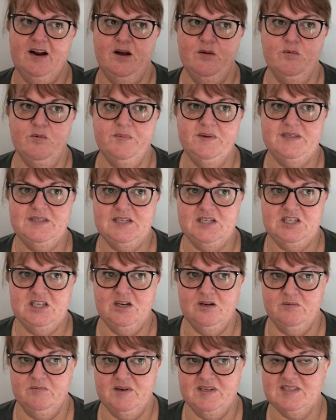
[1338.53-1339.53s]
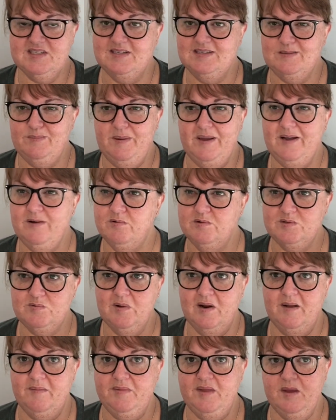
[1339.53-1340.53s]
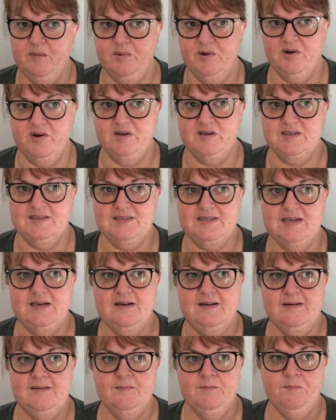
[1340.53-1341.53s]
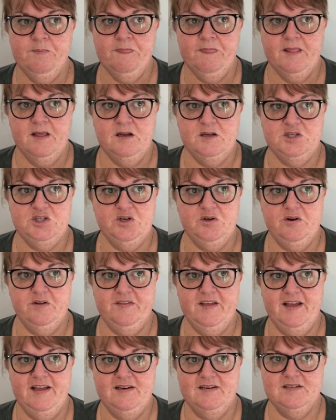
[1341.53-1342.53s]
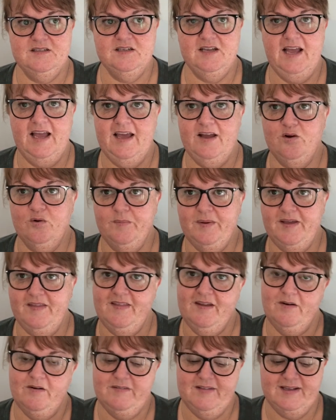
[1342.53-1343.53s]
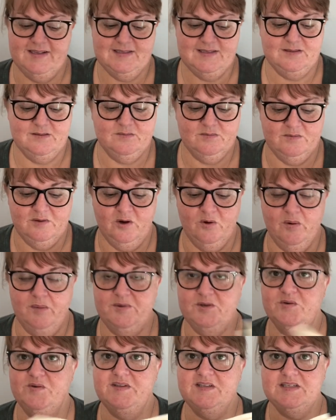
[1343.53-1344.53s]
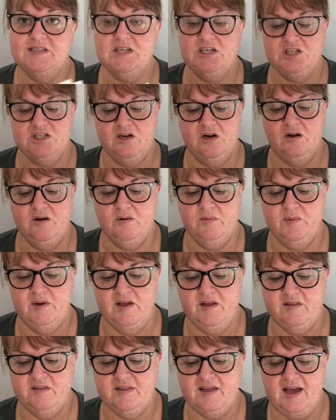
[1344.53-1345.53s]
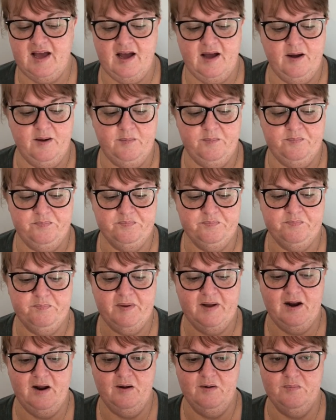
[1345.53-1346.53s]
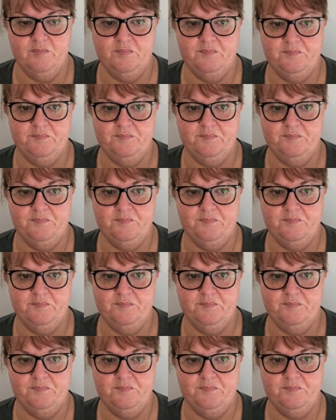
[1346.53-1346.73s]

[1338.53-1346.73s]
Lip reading: I will be stitching on Ruskin's Penguins while I'm there because Judith and Anne will be there, and that's who I'm doing the stitch along with, but I